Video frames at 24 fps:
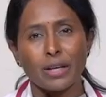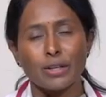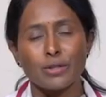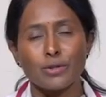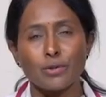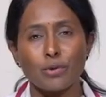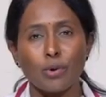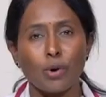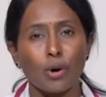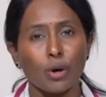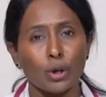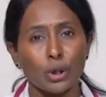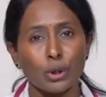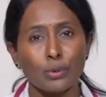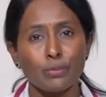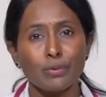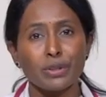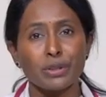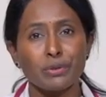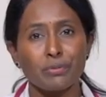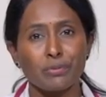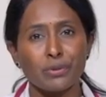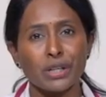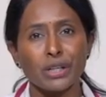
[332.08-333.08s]
So all
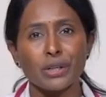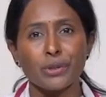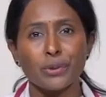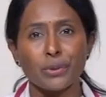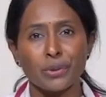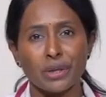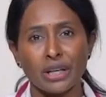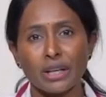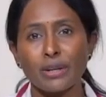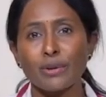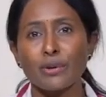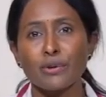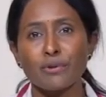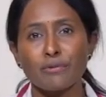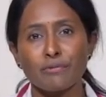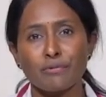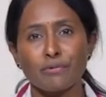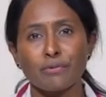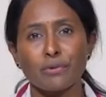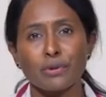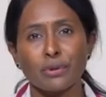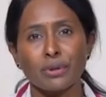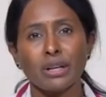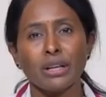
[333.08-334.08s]
over the world, you can look
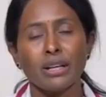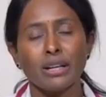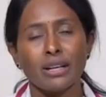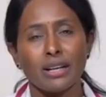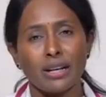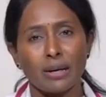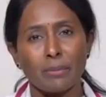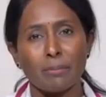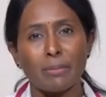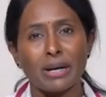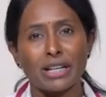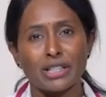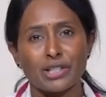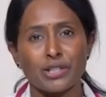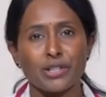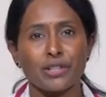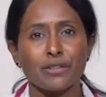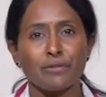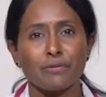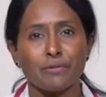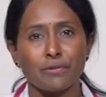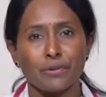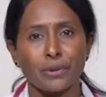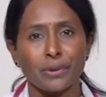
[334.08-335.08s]
for a
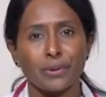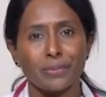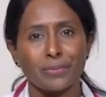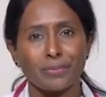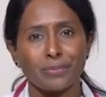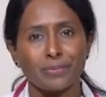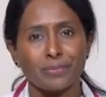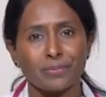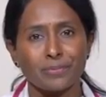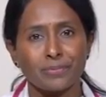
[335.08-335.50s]
matching for you.